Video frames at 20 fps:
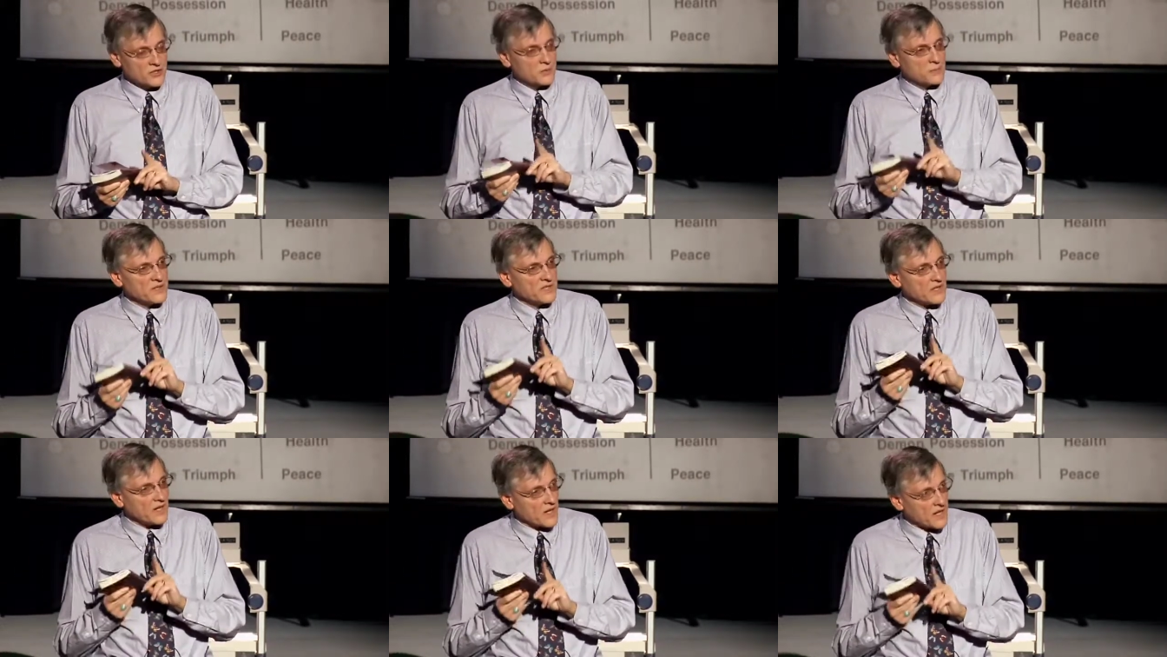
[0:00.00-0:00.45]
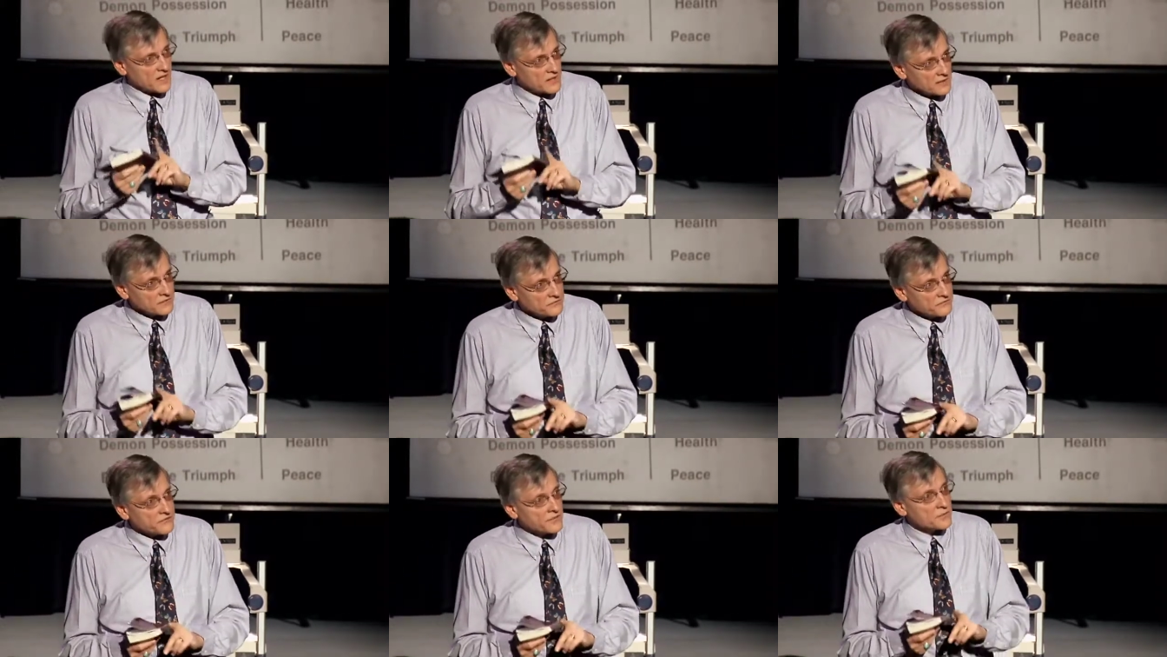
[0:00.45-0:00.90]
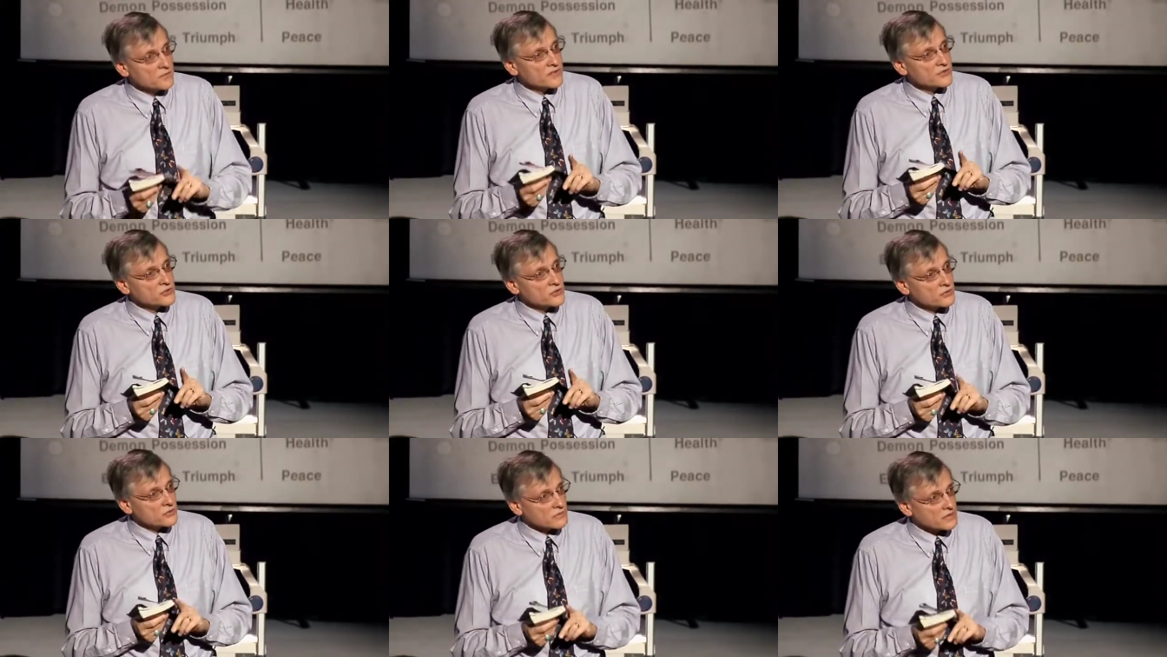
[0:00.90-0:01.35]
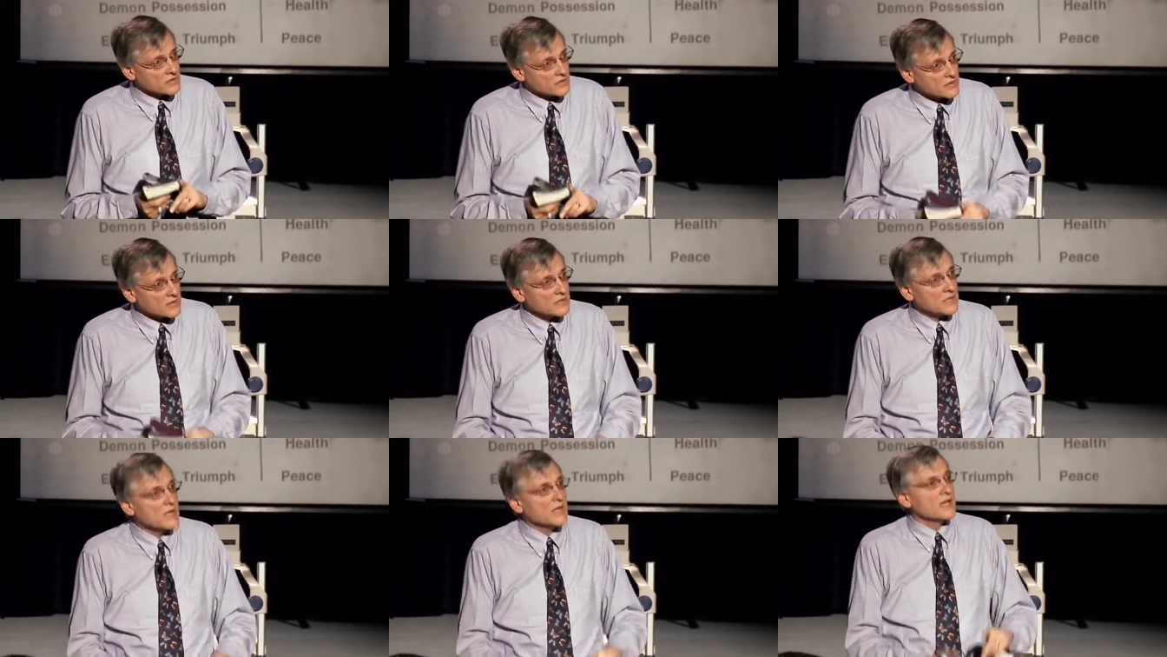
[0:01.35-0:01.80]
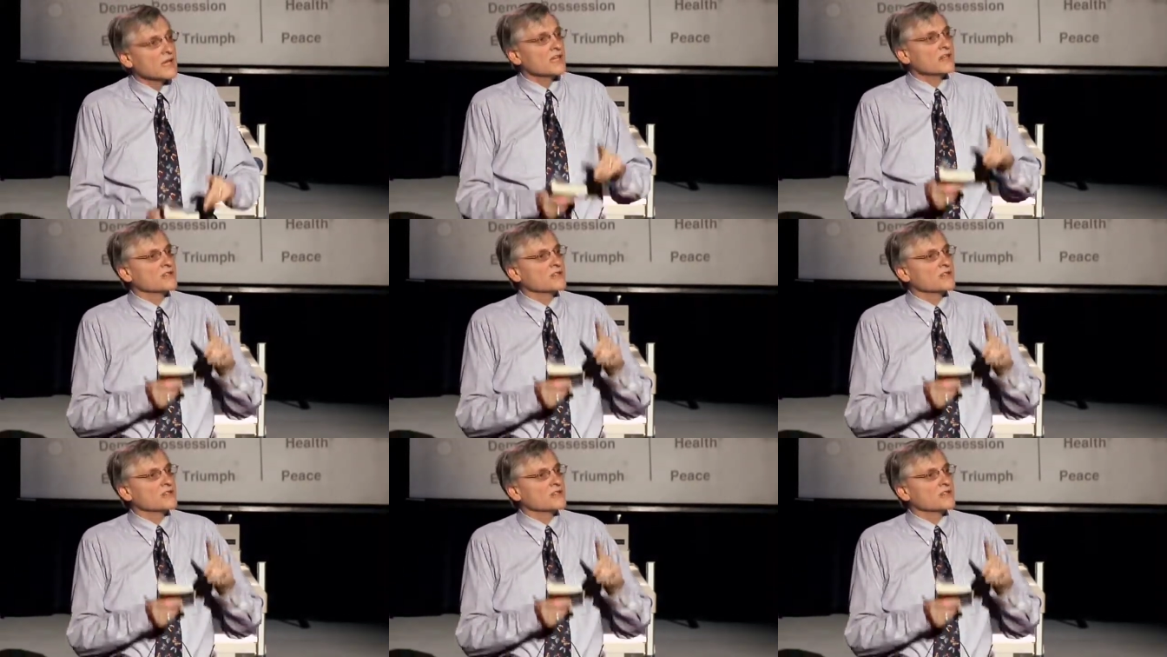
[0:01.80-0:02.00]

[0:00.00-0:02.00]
to be hung from a tree,